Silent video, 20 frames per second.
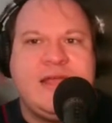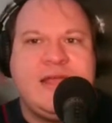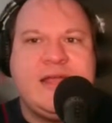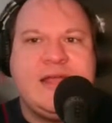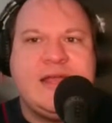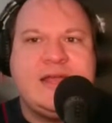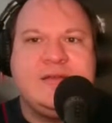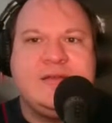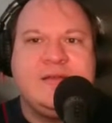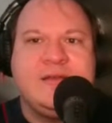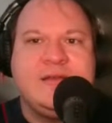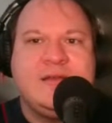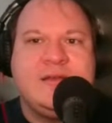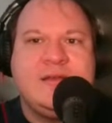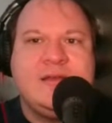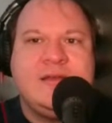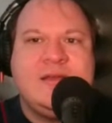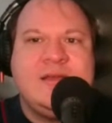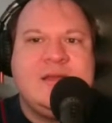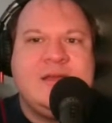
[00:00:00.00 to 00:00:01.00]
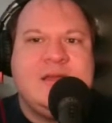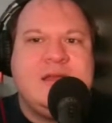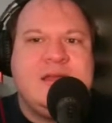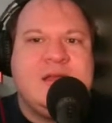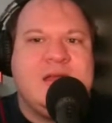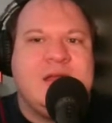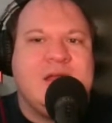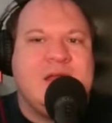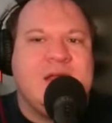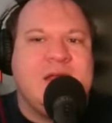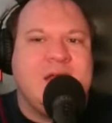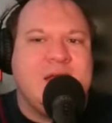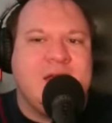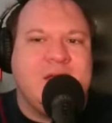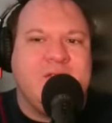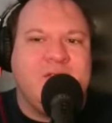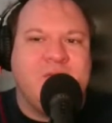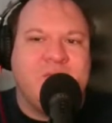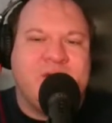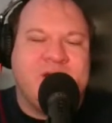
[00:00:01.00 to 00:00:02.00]
And
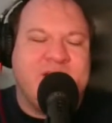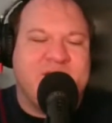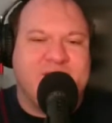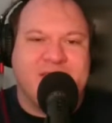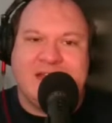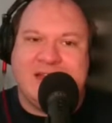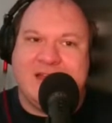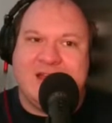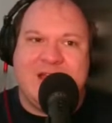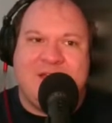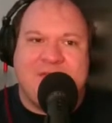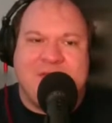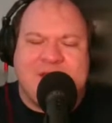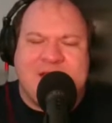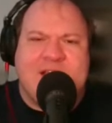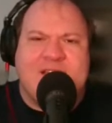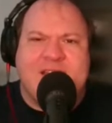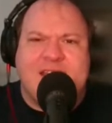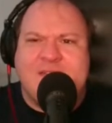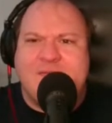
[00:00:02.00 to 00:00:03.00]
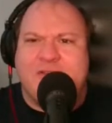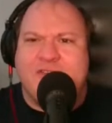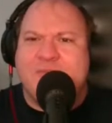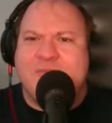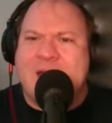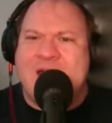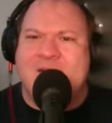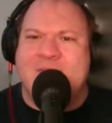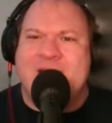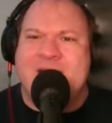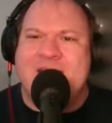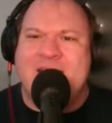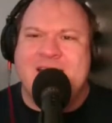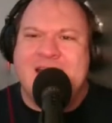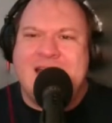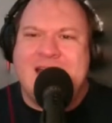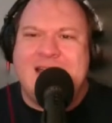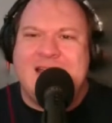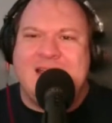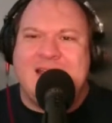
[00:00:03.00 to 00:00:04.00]
Dory is like, I think that evil
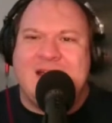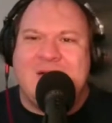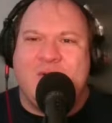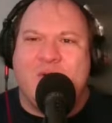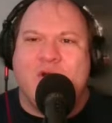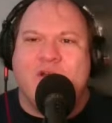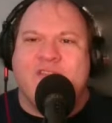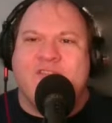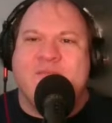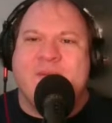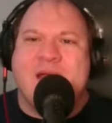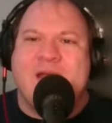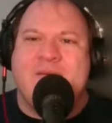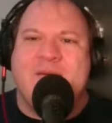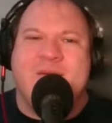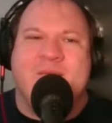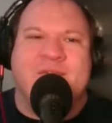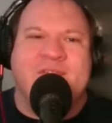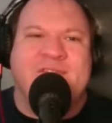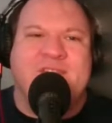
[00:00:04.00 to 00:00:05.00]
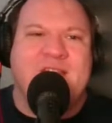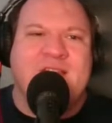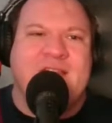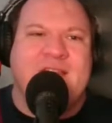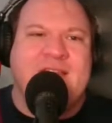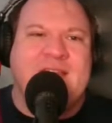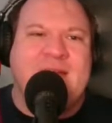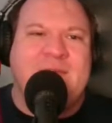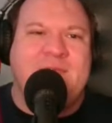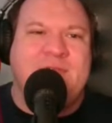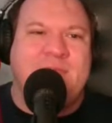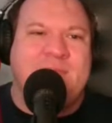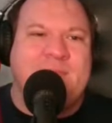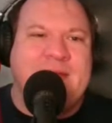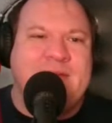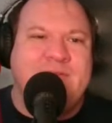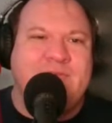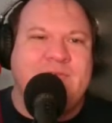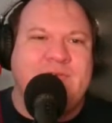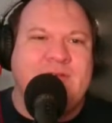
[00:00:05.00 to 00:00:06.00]
Spider-Man, that horrid Spider-Man, was still in league with the
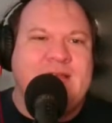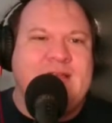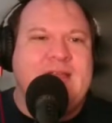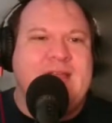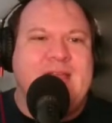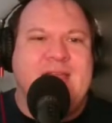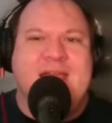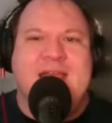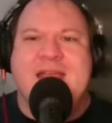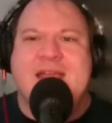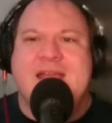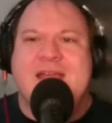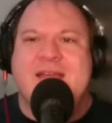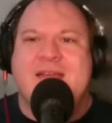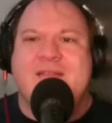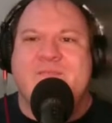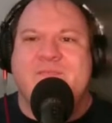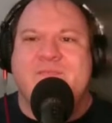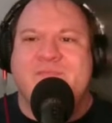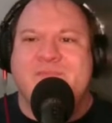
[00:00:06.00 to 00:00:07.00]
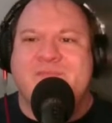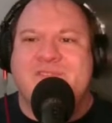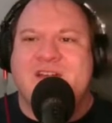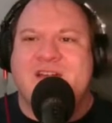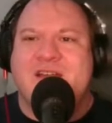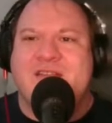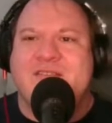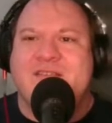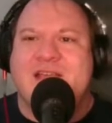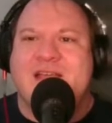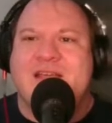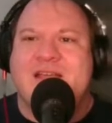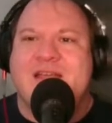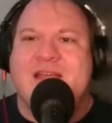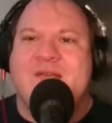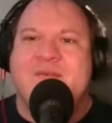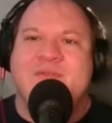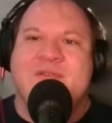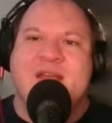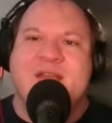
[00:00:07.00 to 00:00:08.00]
Beetle. And Johnny's like,
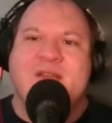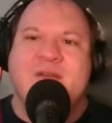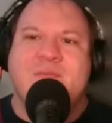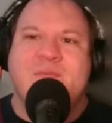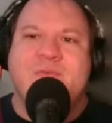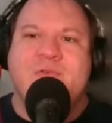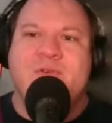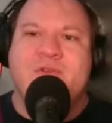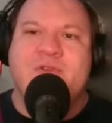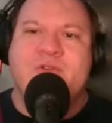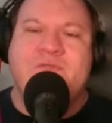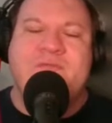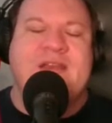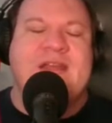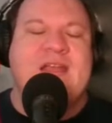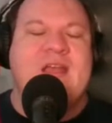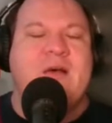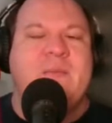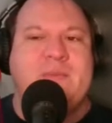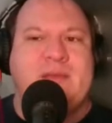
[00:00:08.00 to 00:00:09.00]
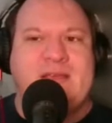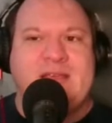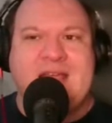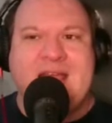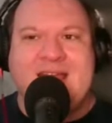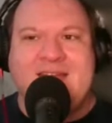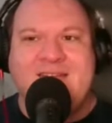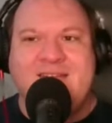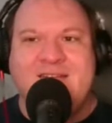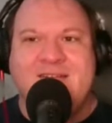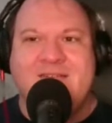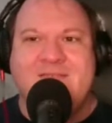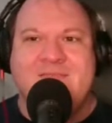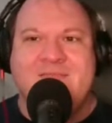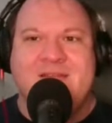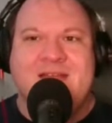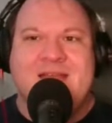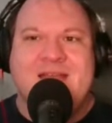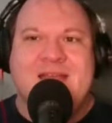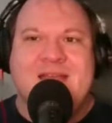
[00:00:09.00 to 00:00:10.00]
hey, we've got no proof, and he helped me catch
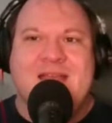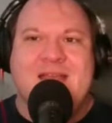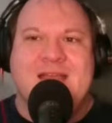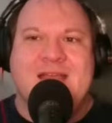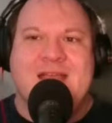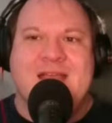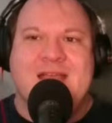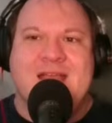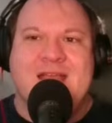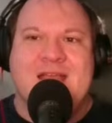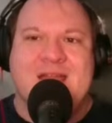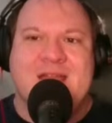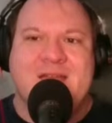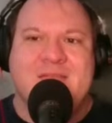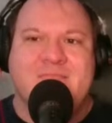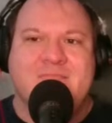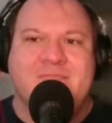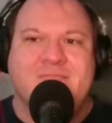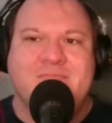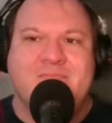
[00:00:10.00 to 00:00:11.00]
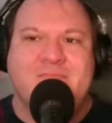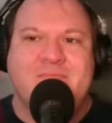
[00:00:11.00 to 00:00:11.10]
him. And